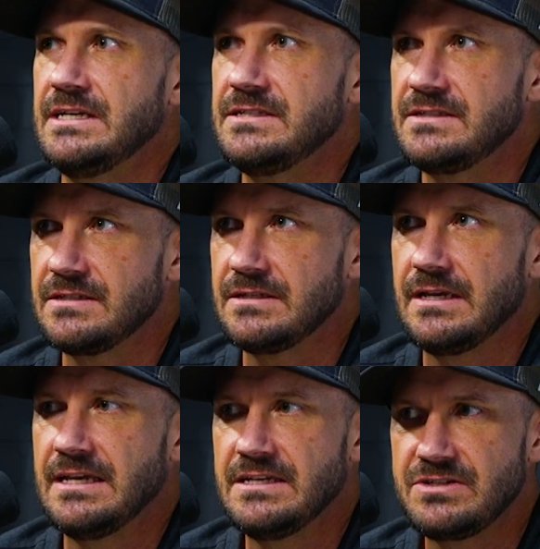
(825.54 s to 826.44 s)

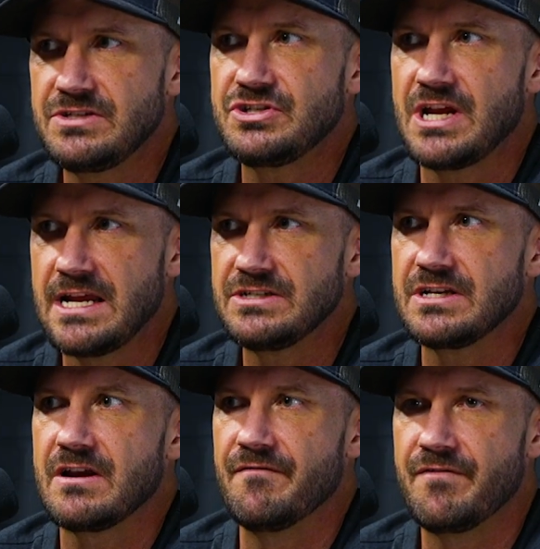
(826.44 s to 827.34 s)
is
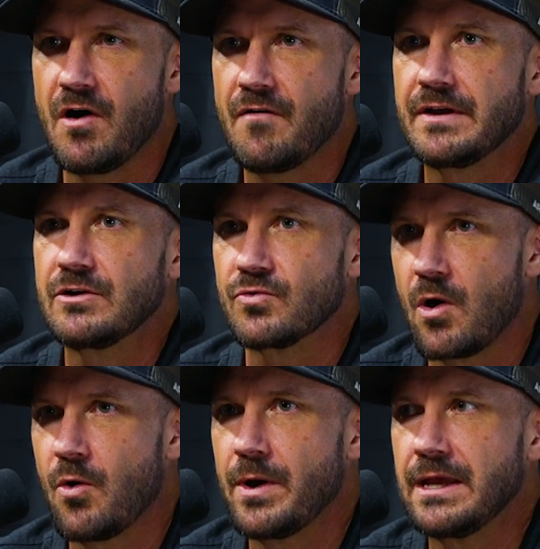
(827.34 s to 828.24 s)
changing, evolving,
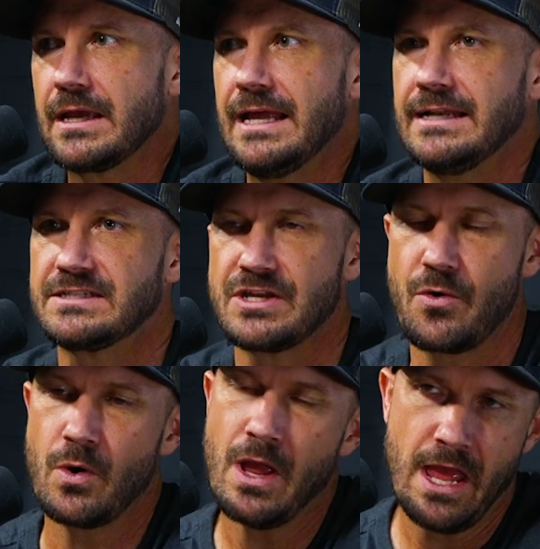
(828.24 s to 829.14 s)
growing. And
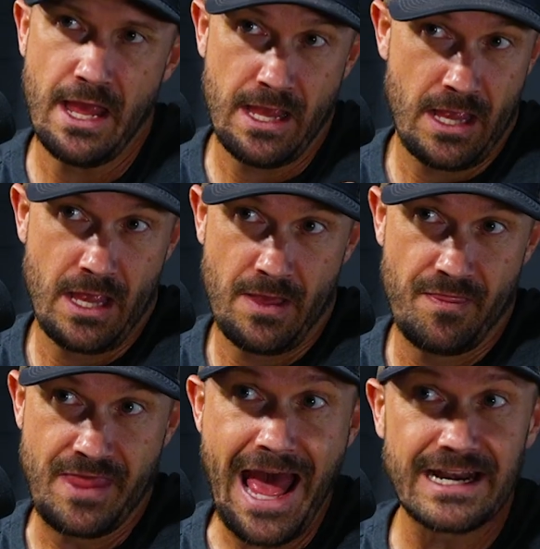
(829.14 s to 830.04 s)
so
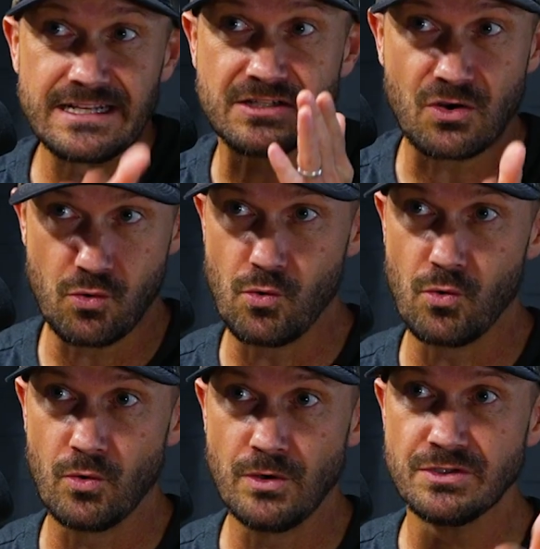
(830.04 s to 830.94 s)
that is
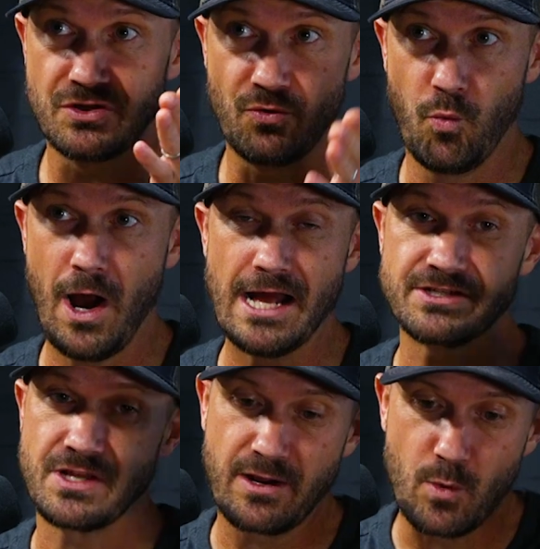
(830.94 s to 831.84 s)
cool to
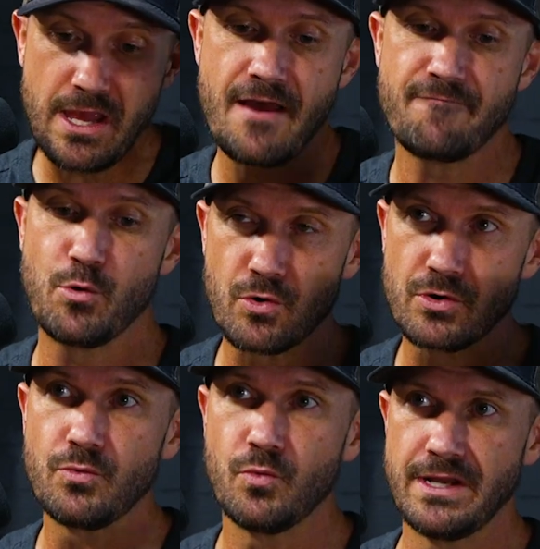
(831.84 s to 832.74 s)
watch. Like we have
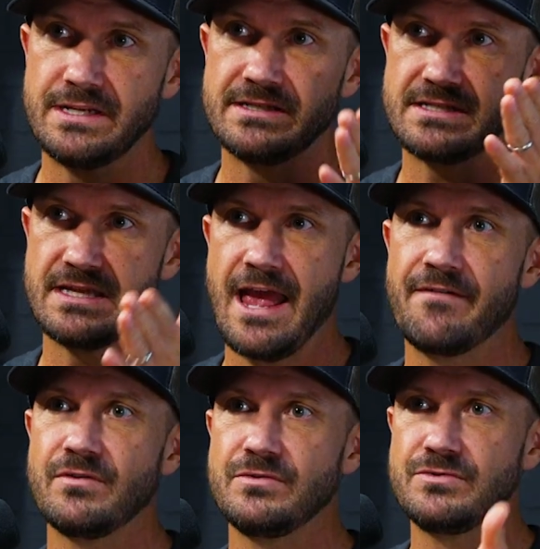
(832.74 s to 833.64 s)
borne witness to the
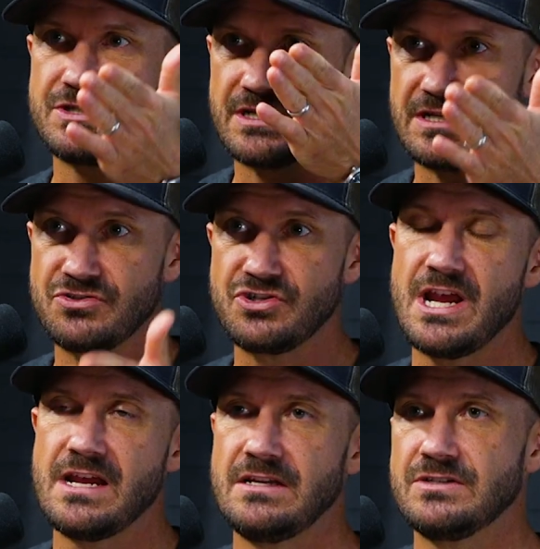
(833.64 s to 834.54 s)
evolution and
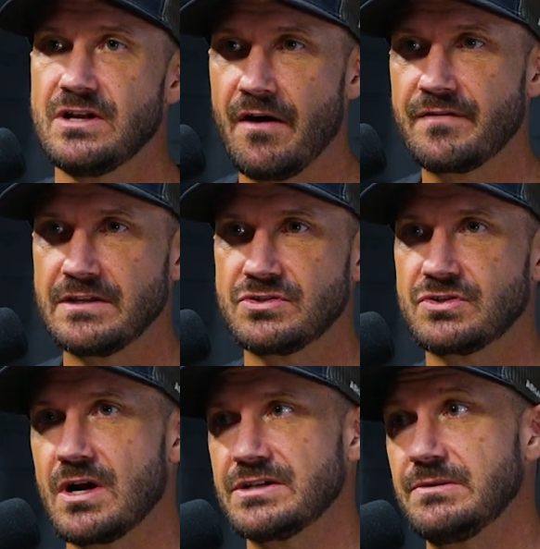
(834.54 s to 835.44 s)
change of
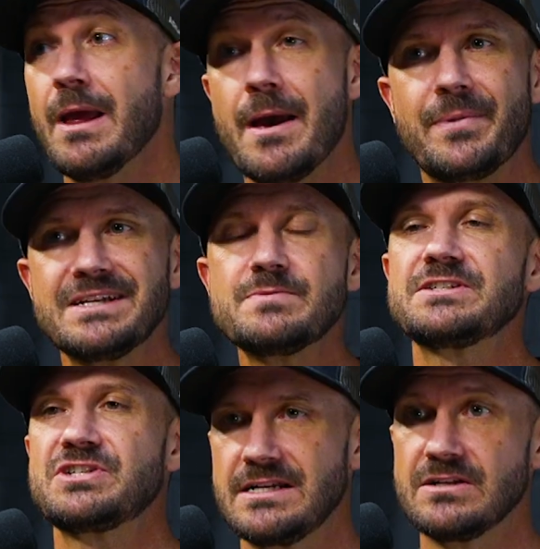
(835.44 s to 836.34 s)
construction, but it's
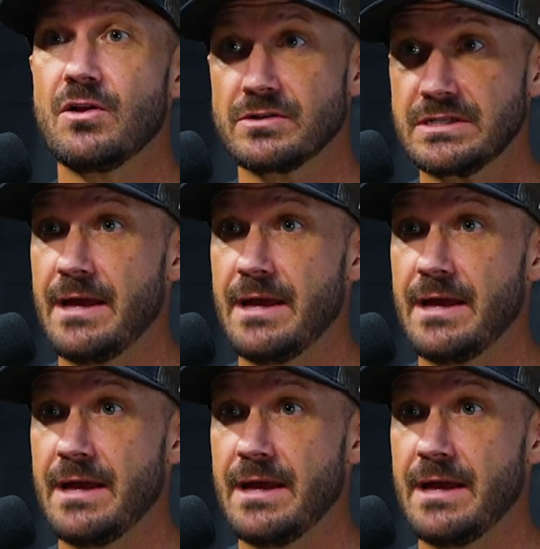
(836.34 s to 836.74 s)
been changing a long